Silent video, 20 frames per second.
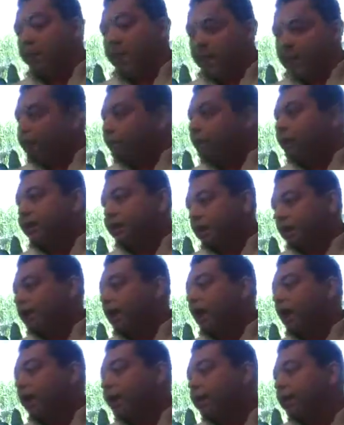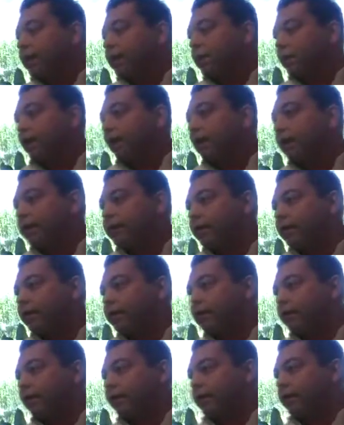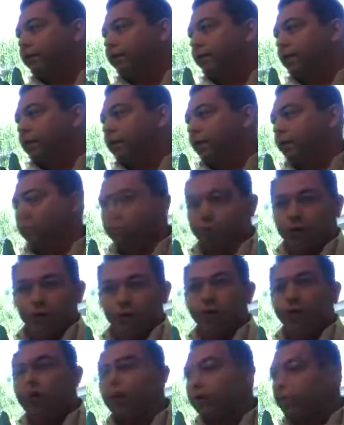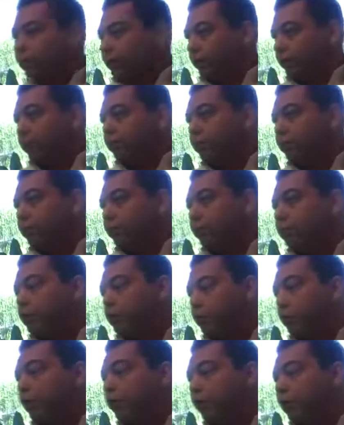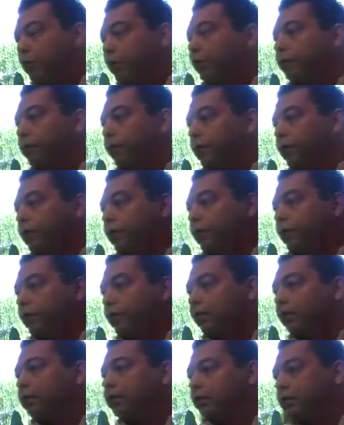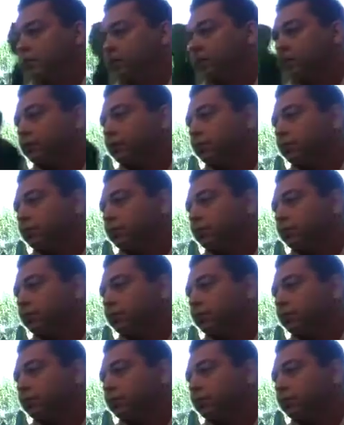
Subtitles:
that can be declined in the process of a pre-qual to closing on the loan.